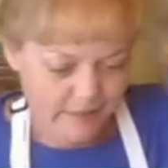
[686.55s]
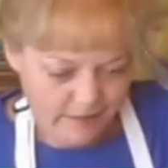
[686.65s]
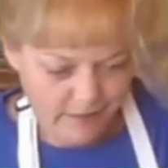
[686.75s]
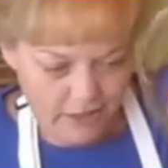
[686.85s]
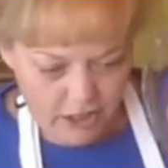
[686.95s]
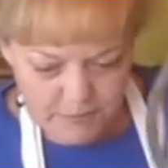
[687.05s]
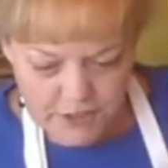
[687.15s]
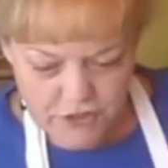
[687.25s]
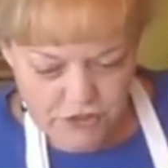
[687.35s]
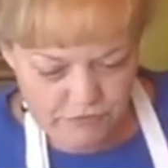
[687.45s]

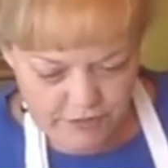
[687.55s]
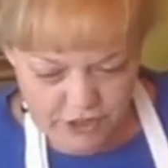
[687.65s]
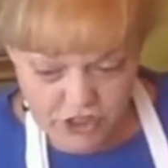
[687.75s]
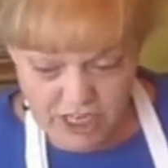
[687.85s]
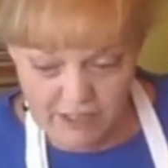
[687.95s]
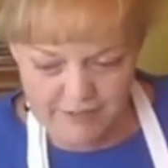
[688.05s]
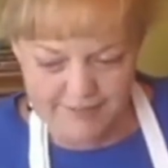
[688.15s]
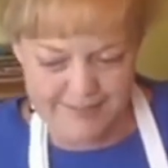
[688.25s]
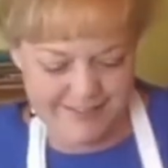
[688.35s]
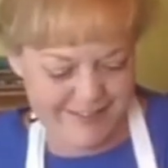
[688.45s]
garbage for the shells.
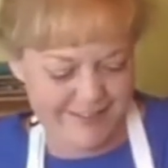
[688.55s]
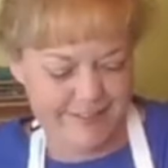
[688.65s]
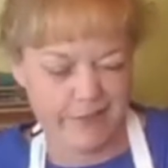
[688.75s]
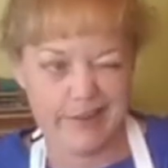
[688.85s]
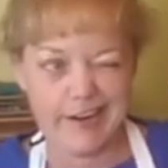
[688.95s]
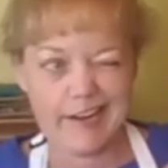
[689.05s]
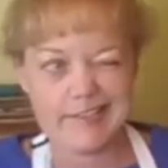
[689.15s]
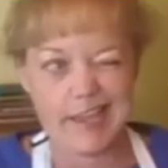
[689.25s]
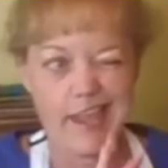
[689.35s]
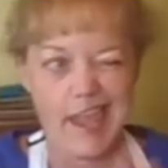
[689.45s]
So what did I
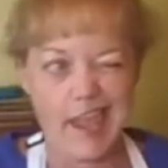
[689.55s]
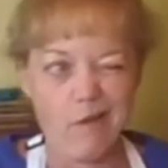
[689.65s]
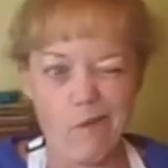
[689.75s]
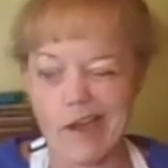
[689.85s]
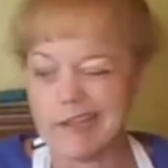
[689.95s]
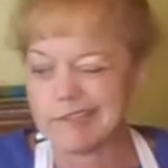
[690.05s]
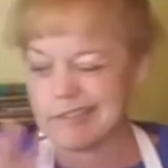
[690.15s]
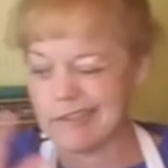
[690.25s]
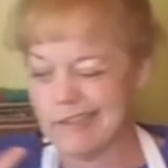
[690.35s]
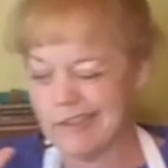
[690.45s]
say? Egg whites,
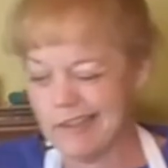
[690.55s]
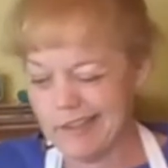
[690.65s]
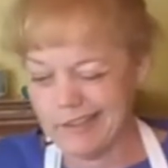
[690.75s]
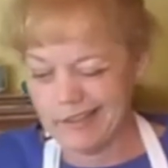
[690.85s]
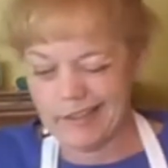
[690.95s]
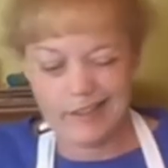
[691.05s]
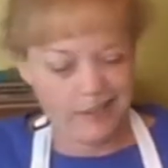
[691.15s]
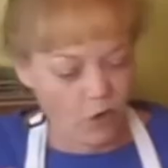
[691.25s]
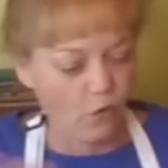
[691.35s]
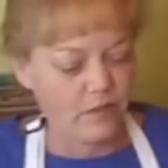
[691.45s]

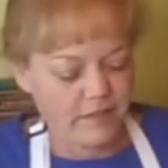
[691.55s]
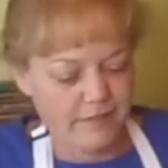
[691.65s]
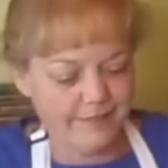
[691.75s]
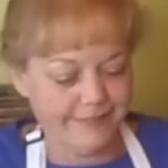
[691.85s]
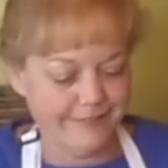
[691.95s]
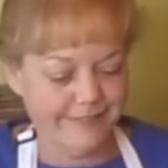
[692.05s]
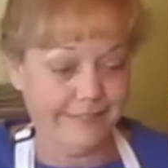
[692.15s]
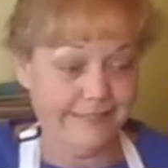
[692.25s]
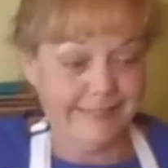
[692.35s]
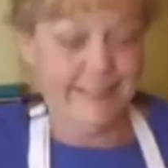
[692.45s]
yolks.
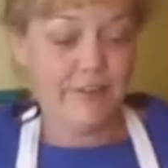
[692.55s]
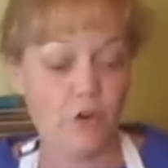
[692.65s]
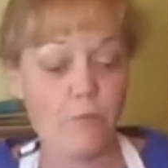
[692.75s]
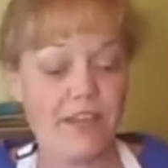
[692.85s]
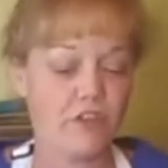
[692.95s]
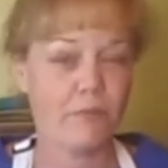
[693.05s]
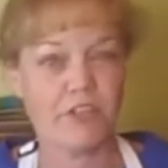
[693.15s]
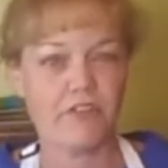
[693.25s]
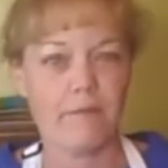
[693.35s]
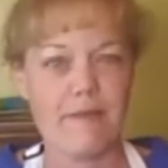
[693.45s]
Don't make too much of
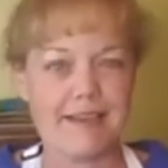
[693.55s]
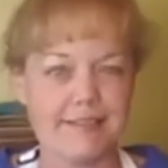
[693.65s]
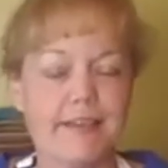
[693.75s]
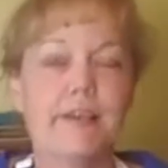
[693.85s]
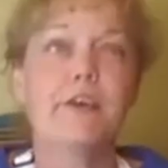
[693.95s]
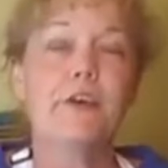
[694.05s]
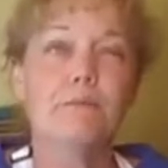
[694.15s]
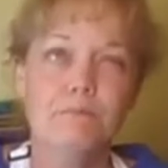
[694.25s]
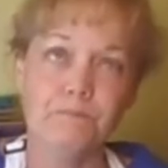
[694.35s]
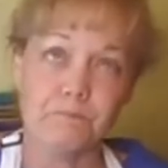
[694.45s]
a mess.
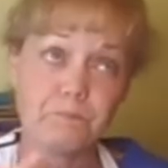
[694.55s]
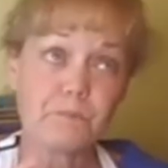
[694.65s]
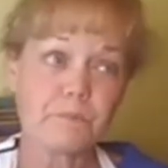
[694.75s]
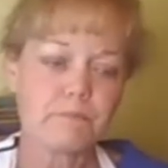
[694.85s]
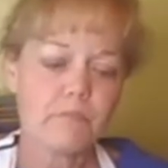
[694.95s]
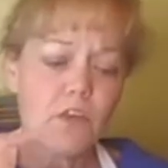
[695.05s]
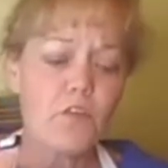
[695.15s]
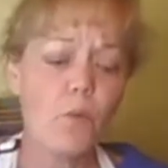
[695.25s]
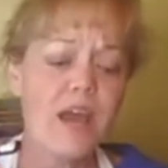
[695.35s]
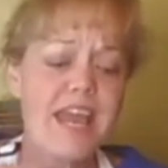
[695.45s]
The
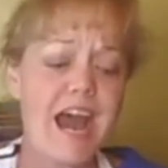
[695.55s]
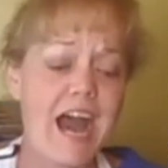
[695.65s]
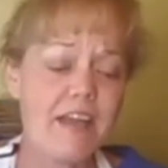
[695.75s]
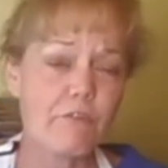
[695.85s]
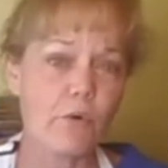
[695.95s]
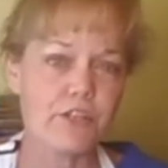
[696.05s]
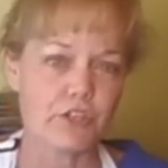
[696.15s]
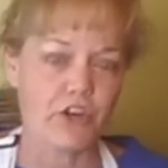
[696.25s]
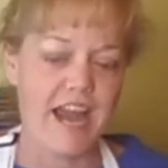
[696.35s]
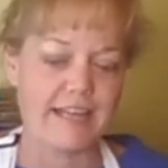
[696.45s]
way I've always
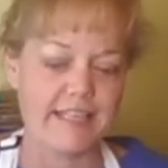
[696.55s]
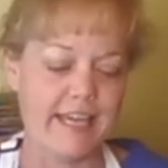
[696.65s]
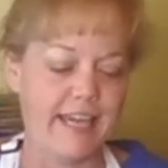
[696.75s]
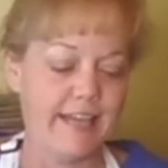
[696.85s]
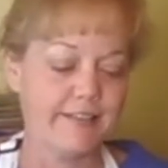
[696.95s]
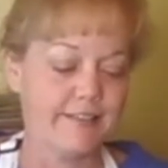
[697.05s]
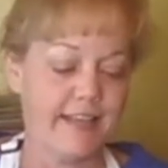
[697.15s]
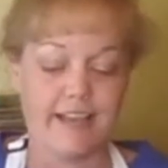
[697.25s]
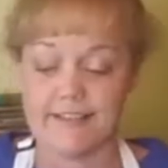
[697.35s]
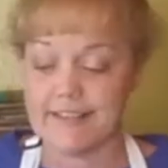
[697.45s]
cracked eggs
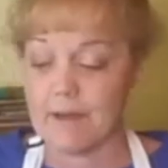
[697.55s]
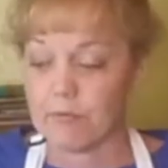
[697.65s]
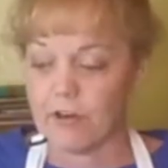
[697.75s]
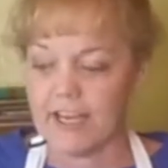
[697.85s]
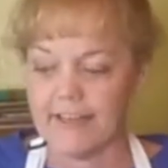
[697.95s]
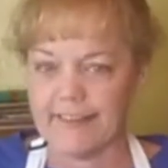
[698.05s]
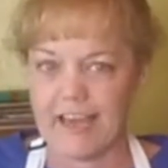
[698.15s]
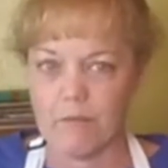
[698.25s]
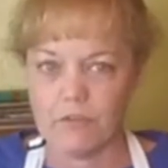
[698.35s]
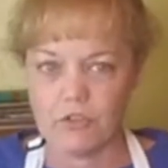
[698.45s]
and separated them
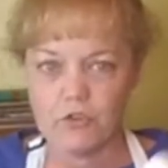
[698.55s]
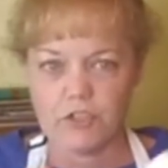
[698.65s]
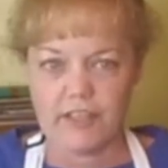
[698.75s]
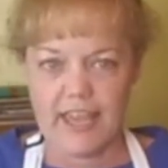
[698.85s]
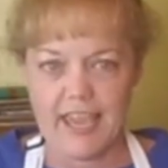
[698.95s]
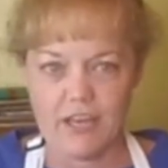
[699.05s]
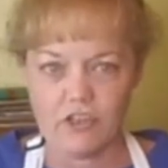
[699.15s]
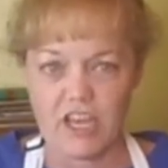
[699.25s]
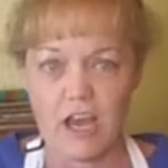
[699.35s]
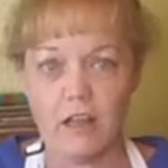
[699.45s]
was using the eggshell.